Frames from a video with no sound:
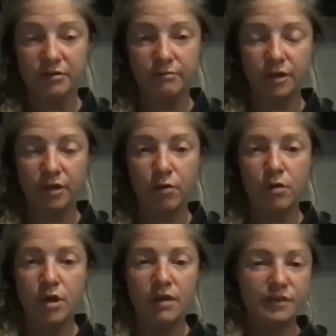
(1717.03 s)

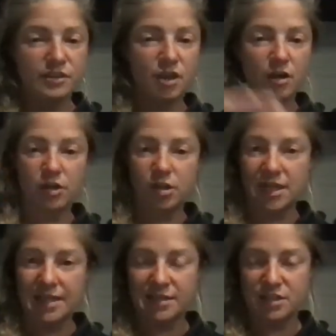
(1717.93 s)
The stock looked
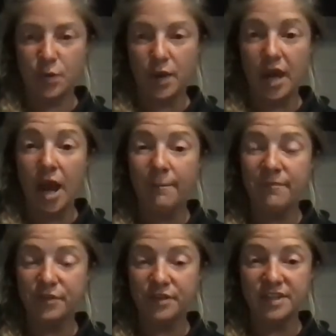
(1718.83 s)
like it's going up
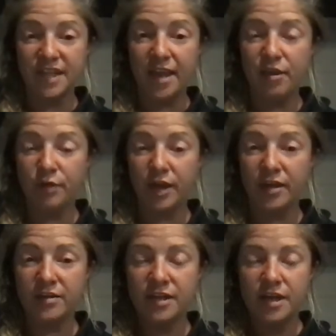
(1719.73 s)
for the day, great,